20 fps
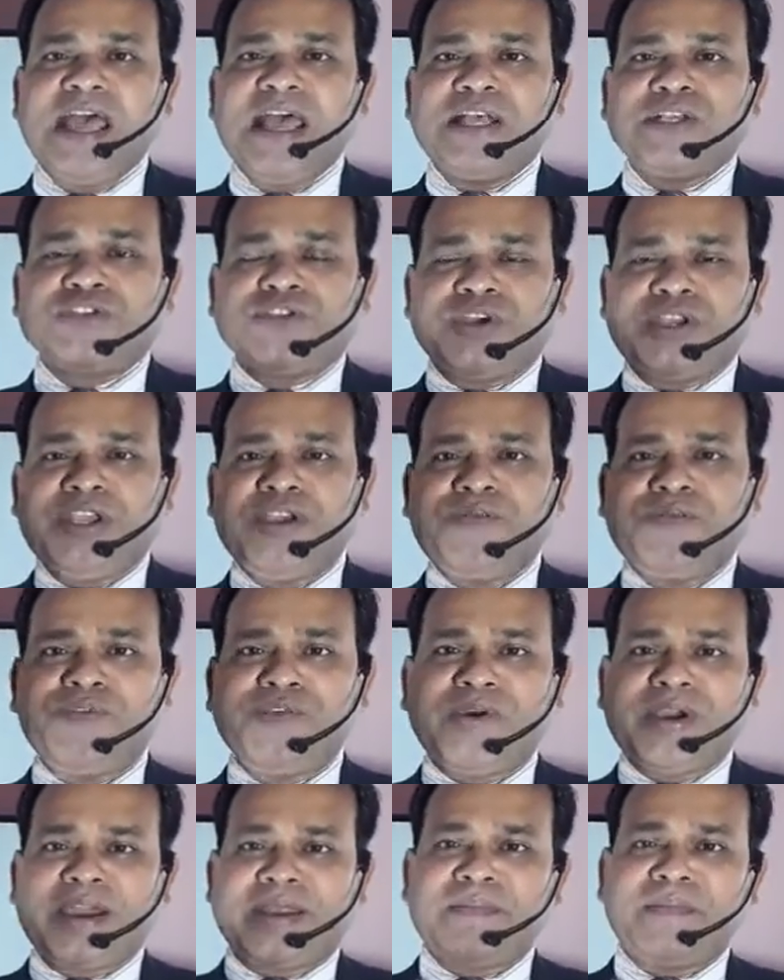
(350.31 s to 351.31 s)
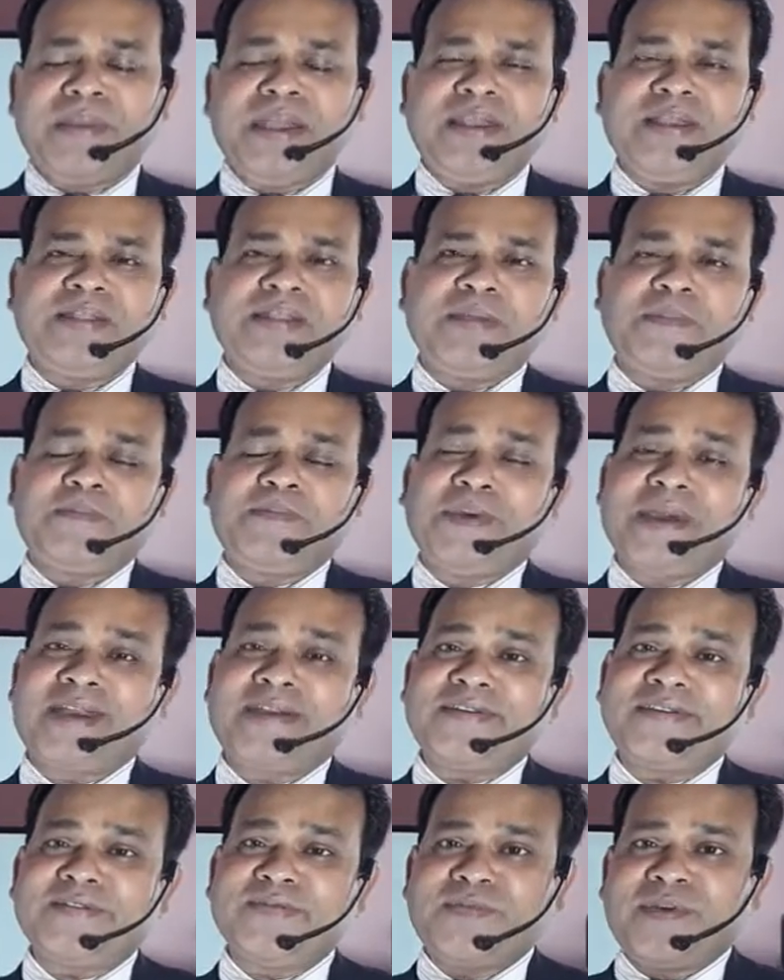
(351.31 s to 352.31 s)
So if you can make the
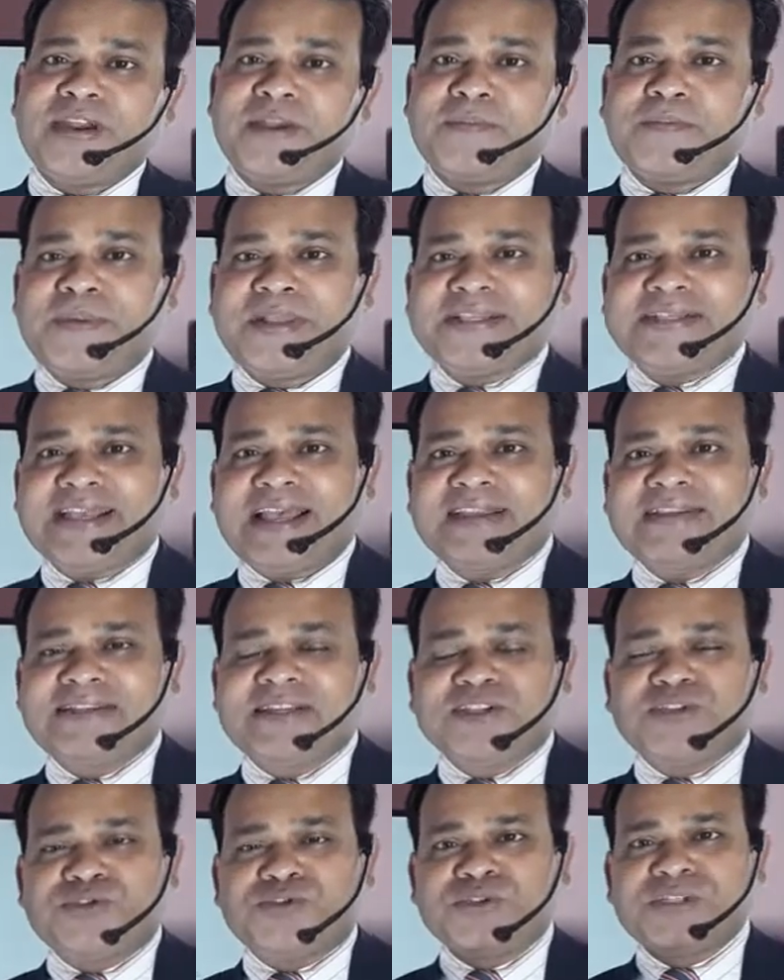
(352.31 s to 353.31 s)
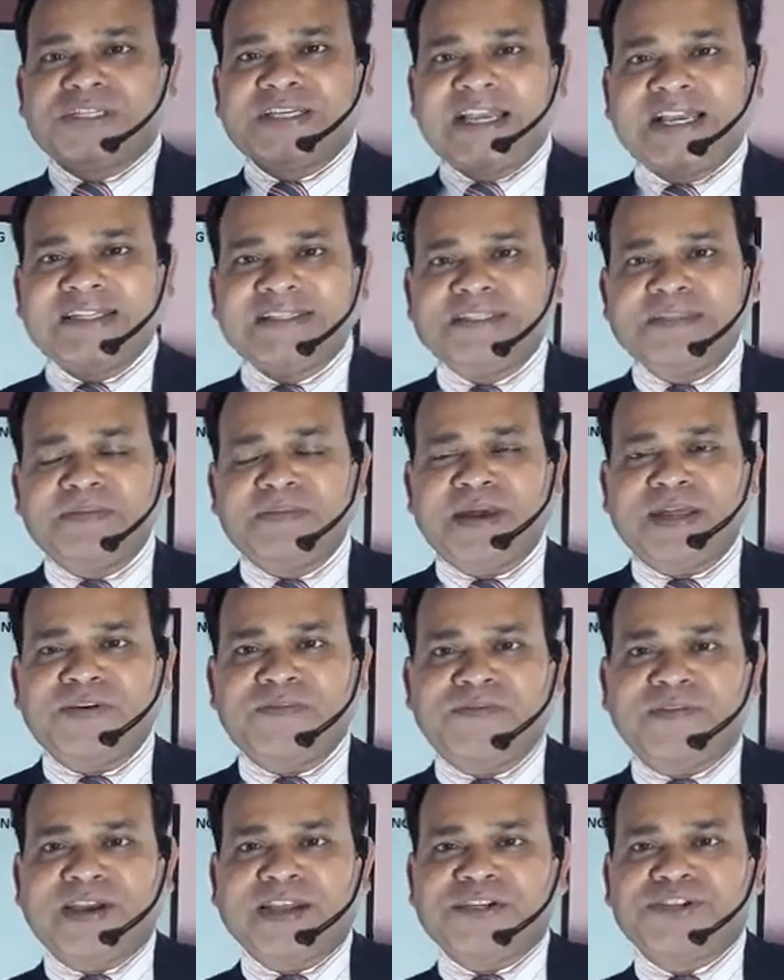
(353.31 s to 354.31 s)
pattern very precisely through CNC
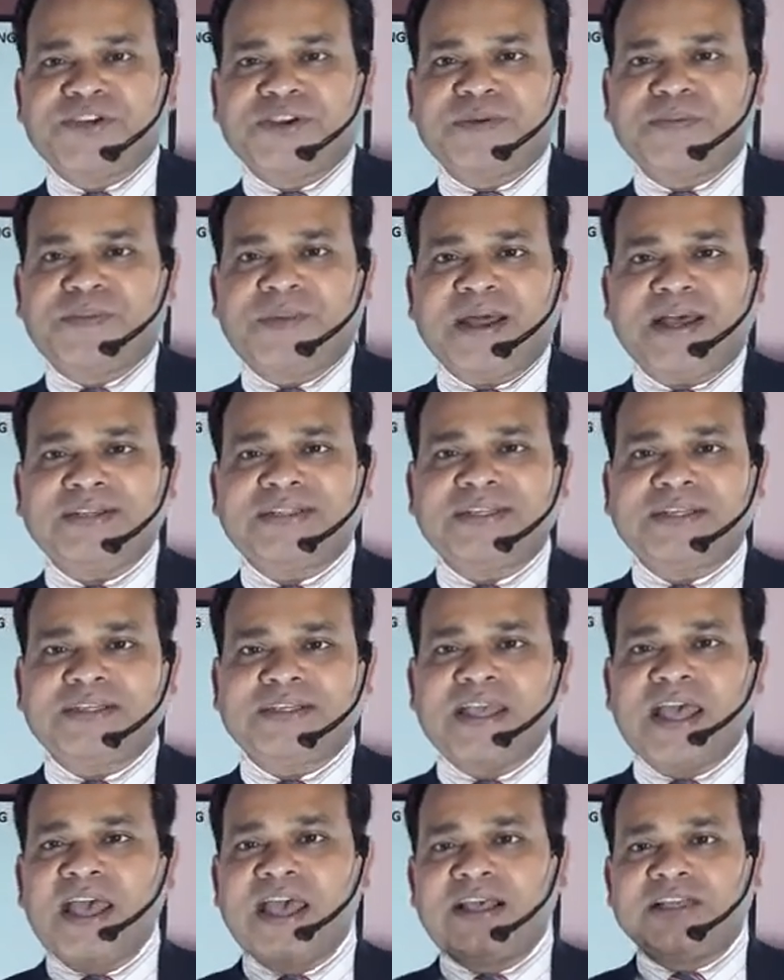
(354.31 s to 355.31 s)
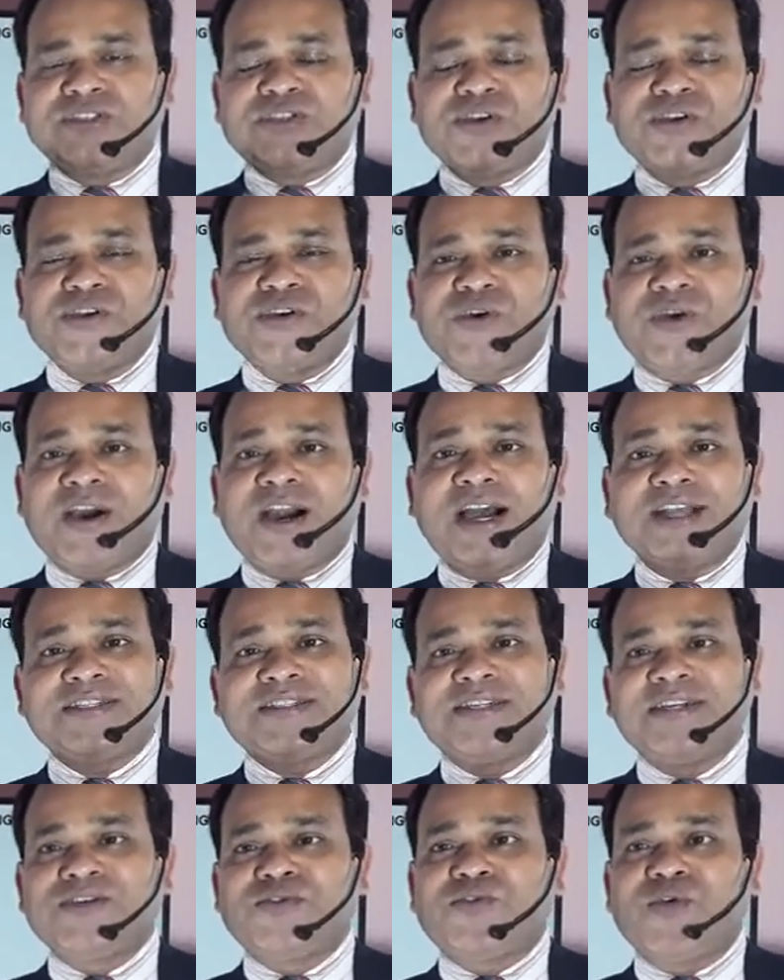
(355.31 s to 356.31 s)
manufacturing process, so your
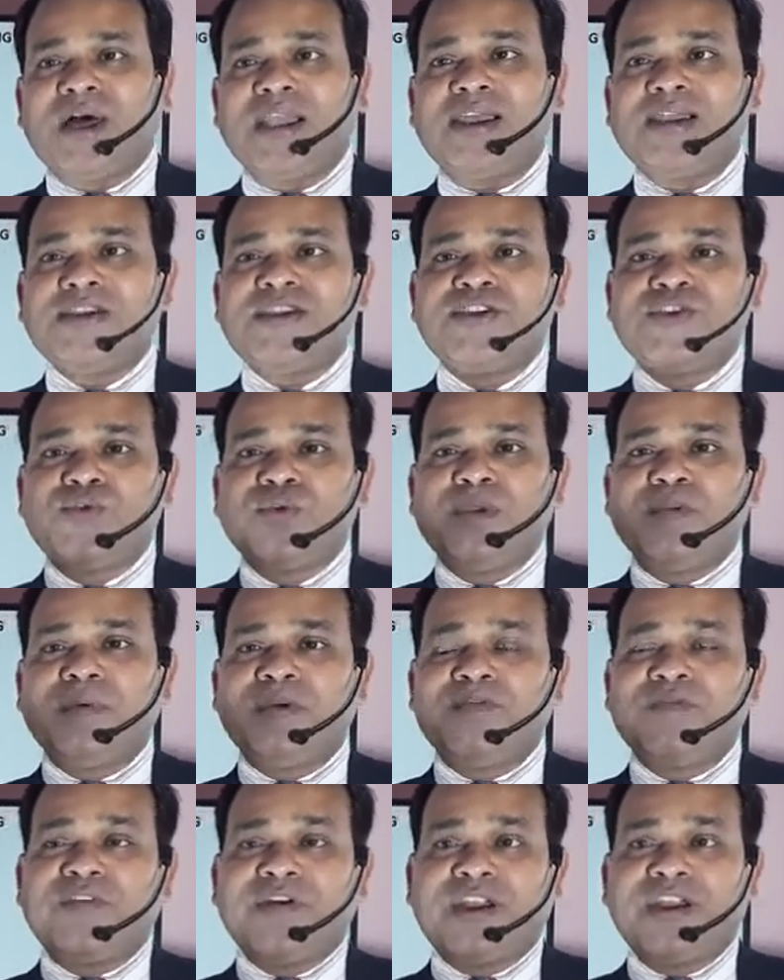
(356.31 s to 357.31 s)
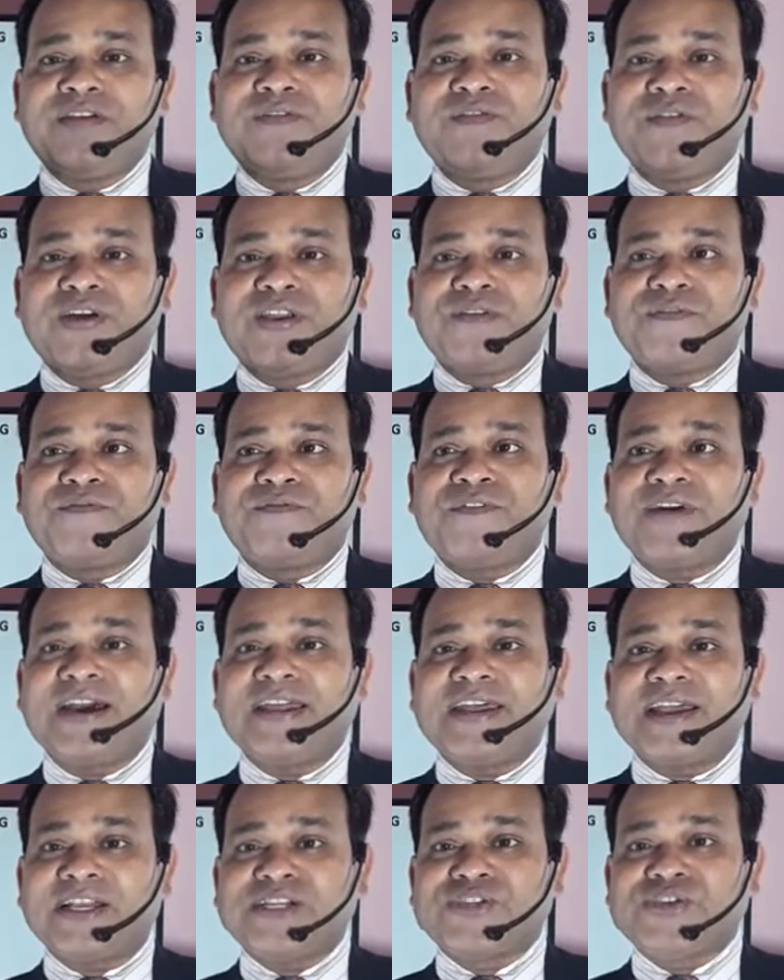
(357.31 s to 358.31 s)
casting quality will be very, very fine
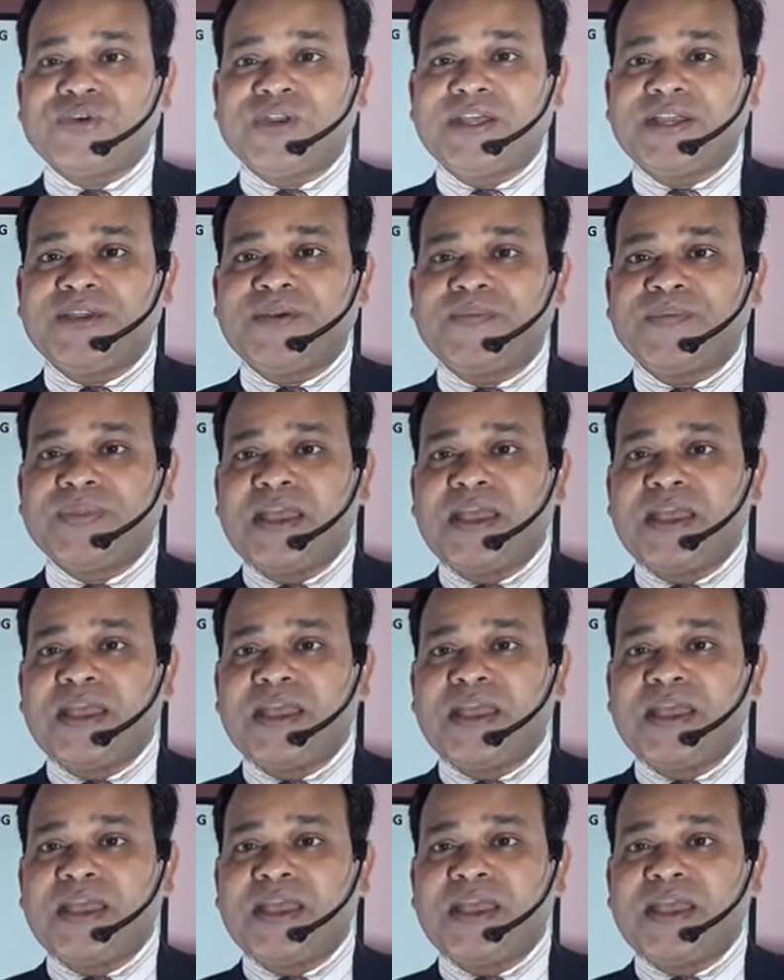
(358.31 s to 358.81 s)
actually.